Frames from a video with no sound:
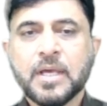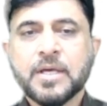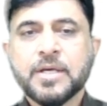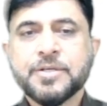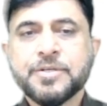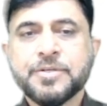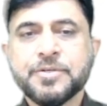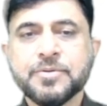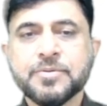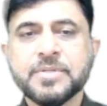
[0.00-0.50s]

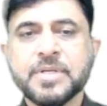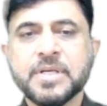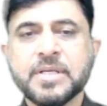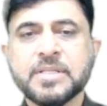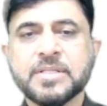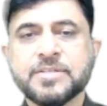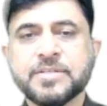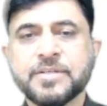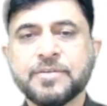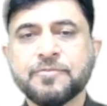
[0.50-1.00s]

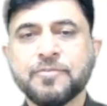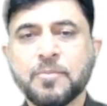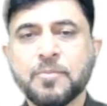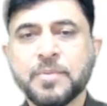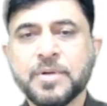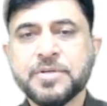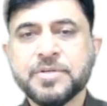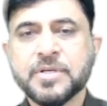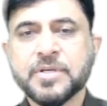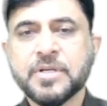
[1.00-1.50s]
Using this
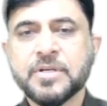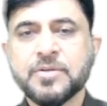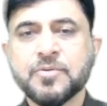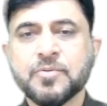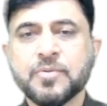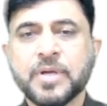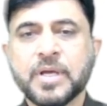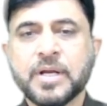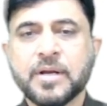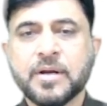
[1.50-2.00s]
information,
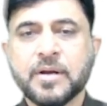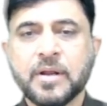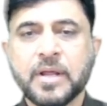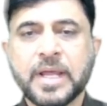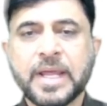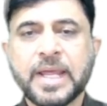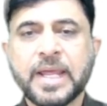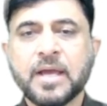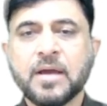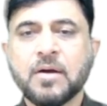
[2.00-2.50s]
you can
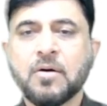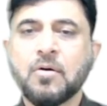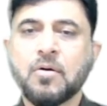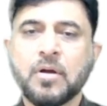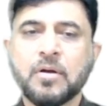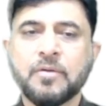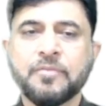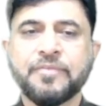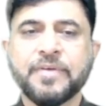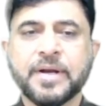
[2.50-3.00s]
rank
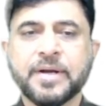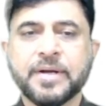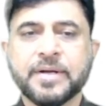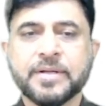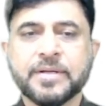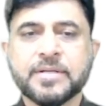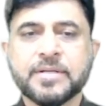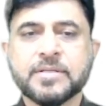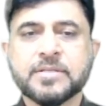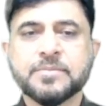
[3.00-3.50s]
all
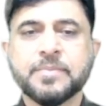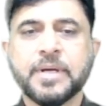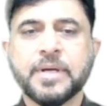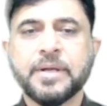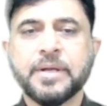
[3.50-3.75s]
factors by